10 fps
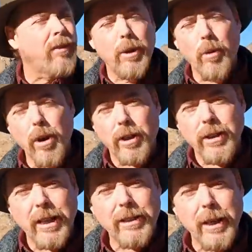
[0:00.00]
worked
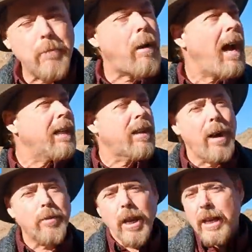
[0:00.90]
because I've seen mine
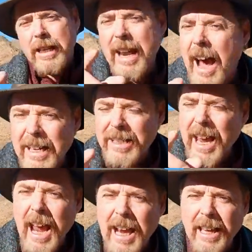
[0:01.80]
dumps, not
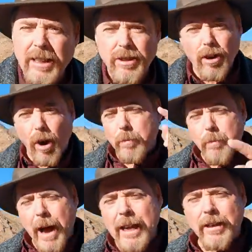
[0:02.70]
tailings. They're called
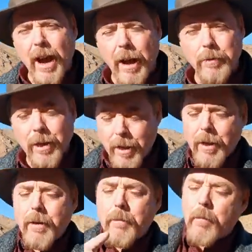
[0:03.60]
mine dumps.
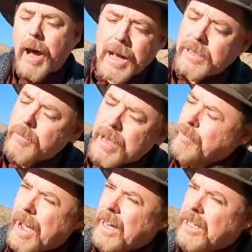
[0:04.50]
Mines make
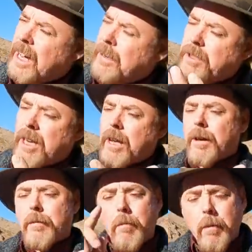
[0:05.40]
mine dumps,
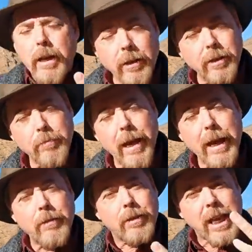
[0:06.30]
mills
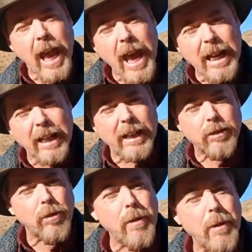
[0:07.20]
make
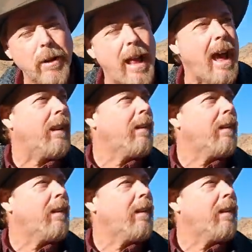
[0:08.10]
tailings. Remember that.